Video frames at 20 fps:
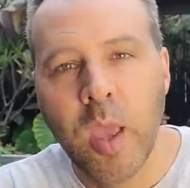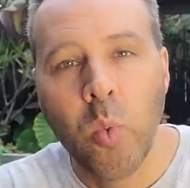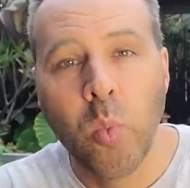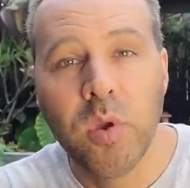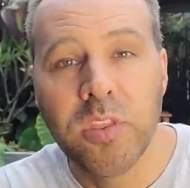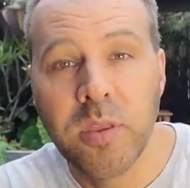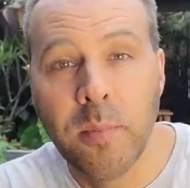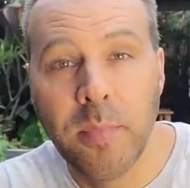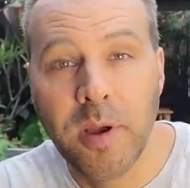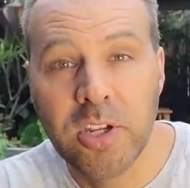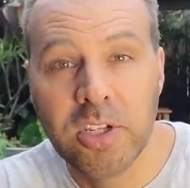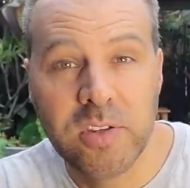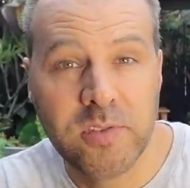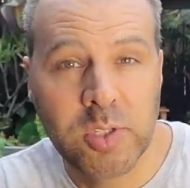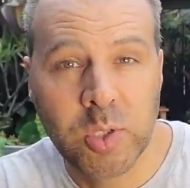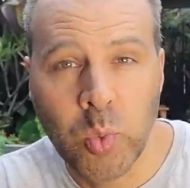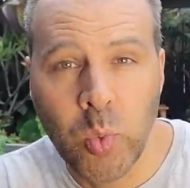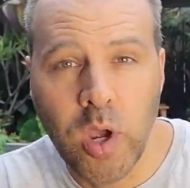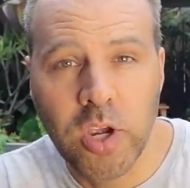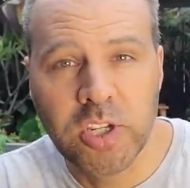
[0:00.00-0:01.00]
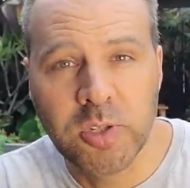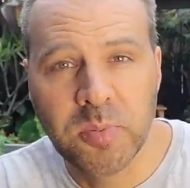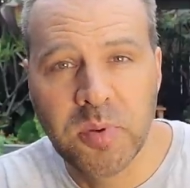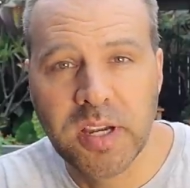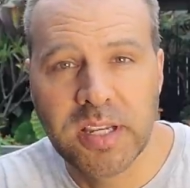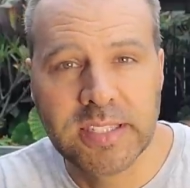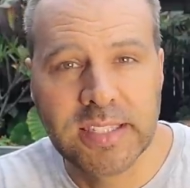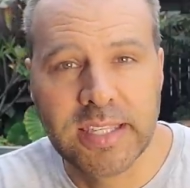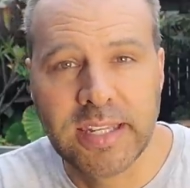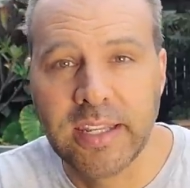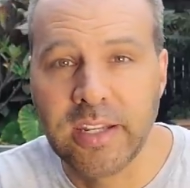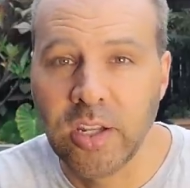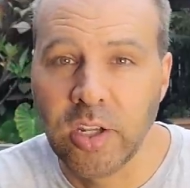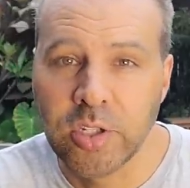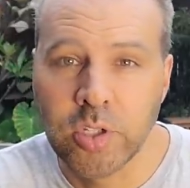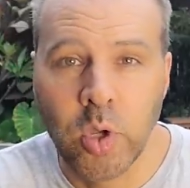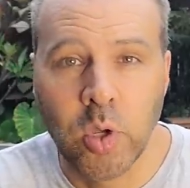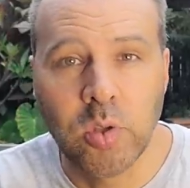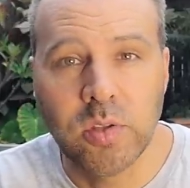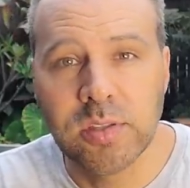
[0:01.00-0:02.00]
with a bunch of squash bugs in it,
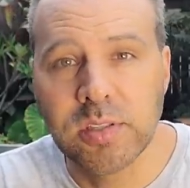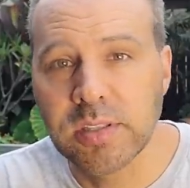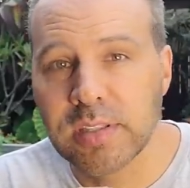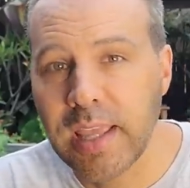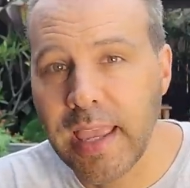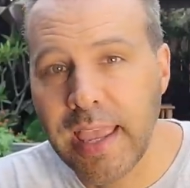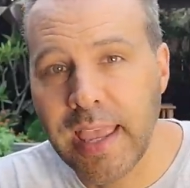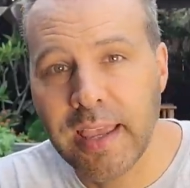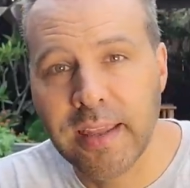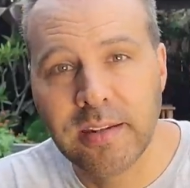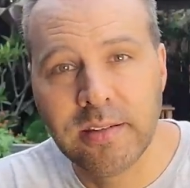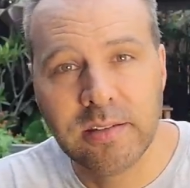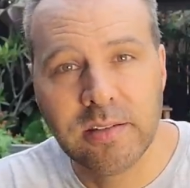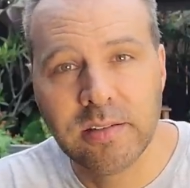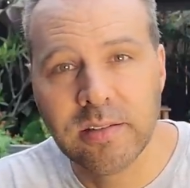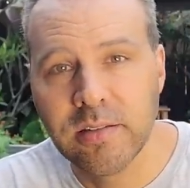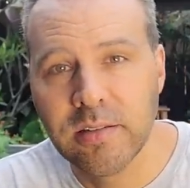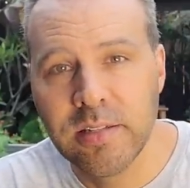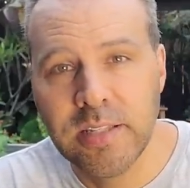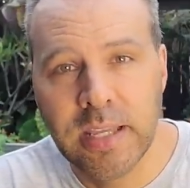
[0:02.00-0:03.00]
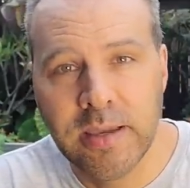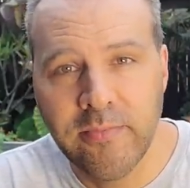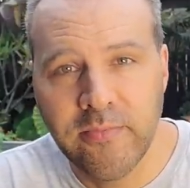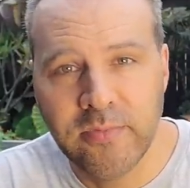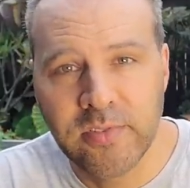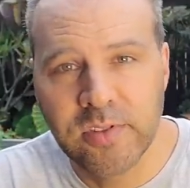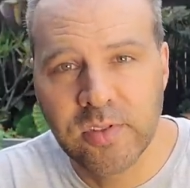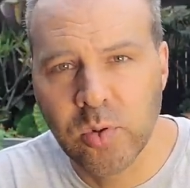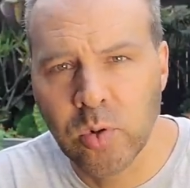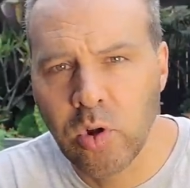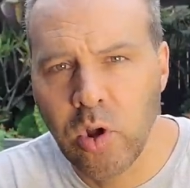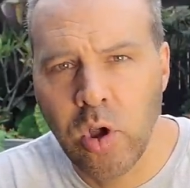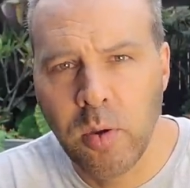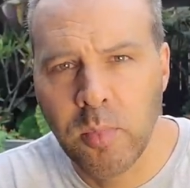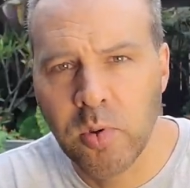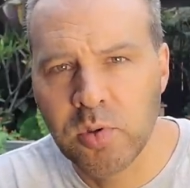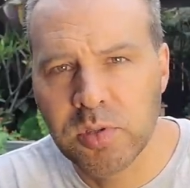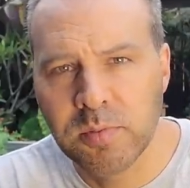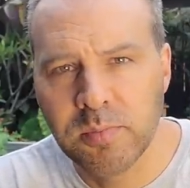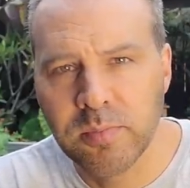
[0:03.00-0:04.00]
adults and nymphs or
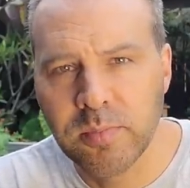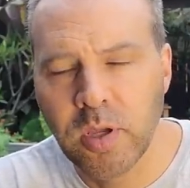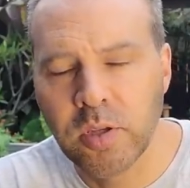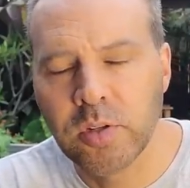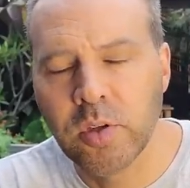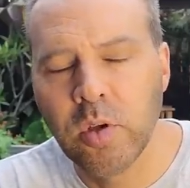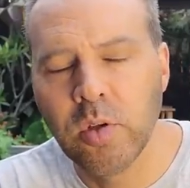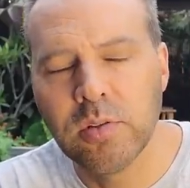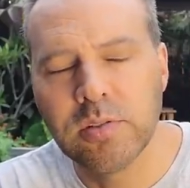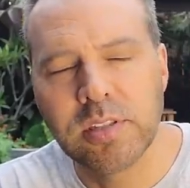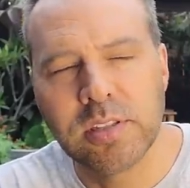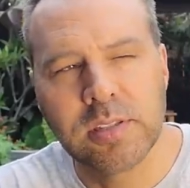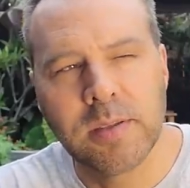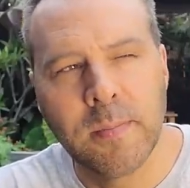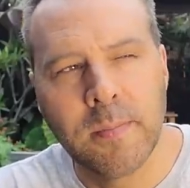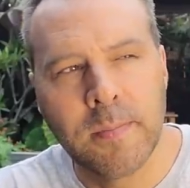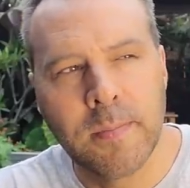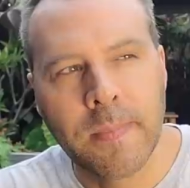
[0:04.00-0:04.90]
almost adults.